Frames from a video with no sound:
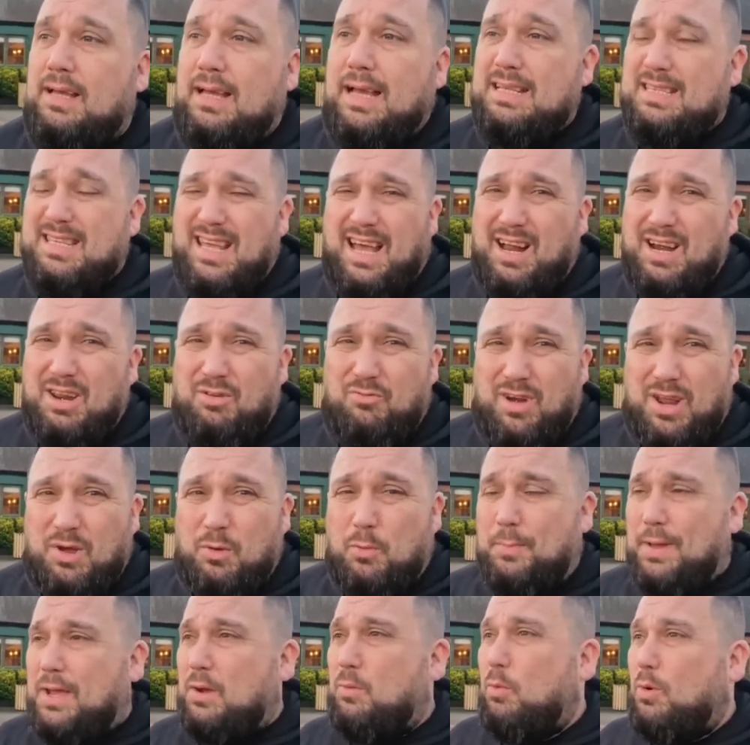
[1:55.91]
It's the only real
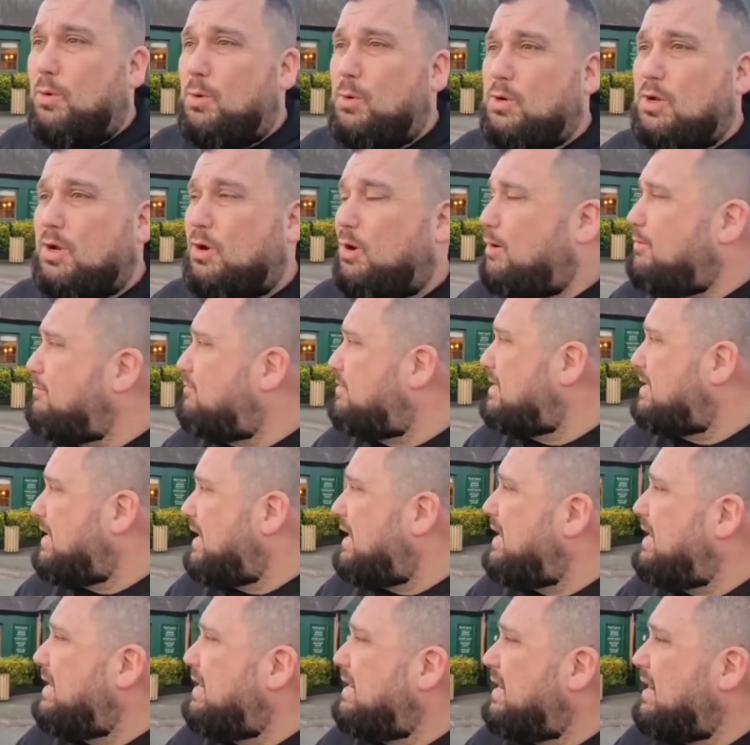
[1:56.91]
big walk of the
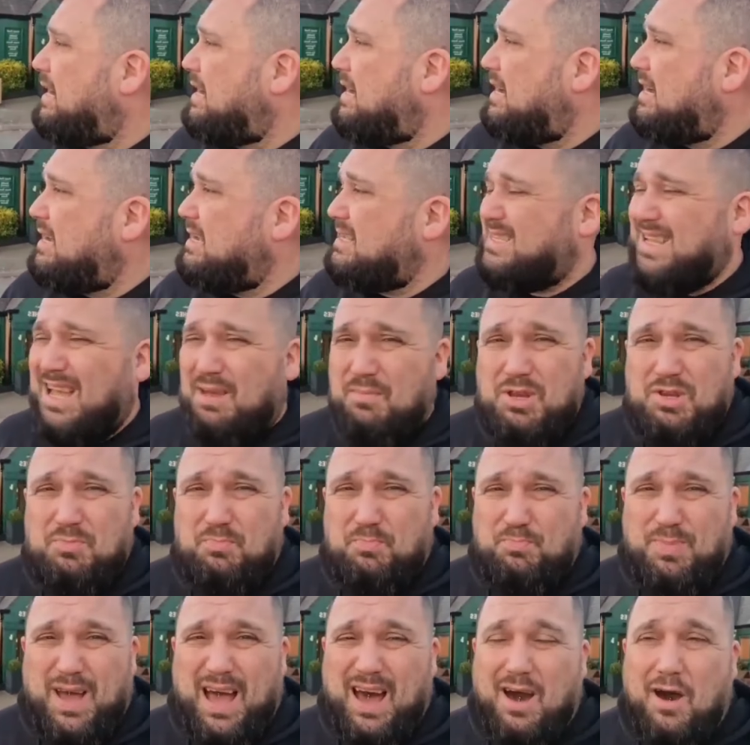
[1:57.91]
day. It took me
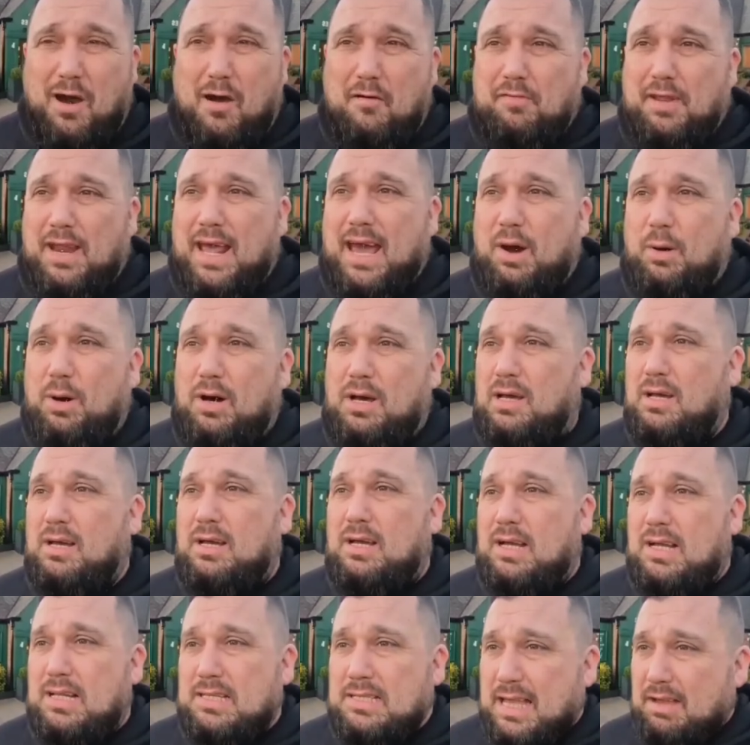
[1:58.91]
about half an hour
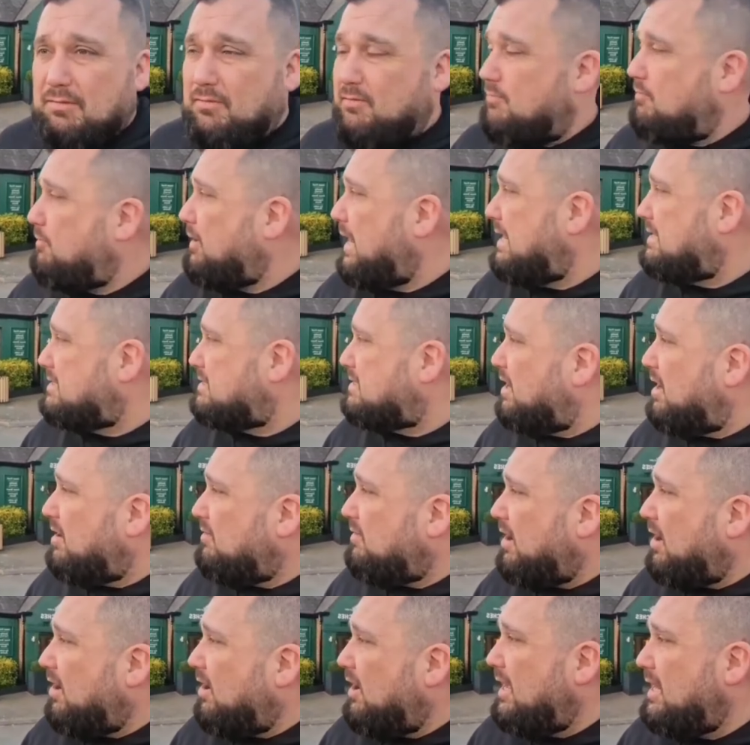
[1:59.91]
to get from
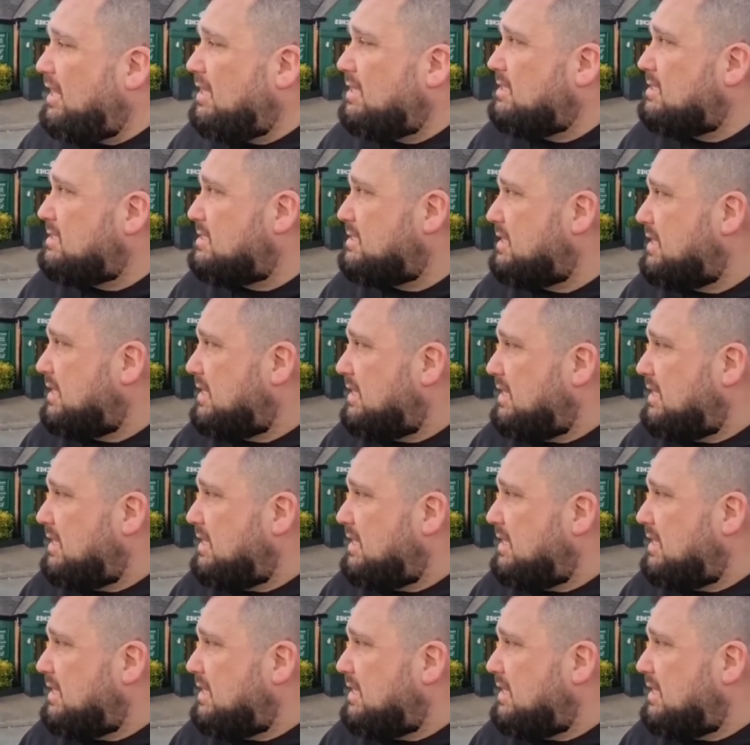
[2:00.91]
Flagstaff Island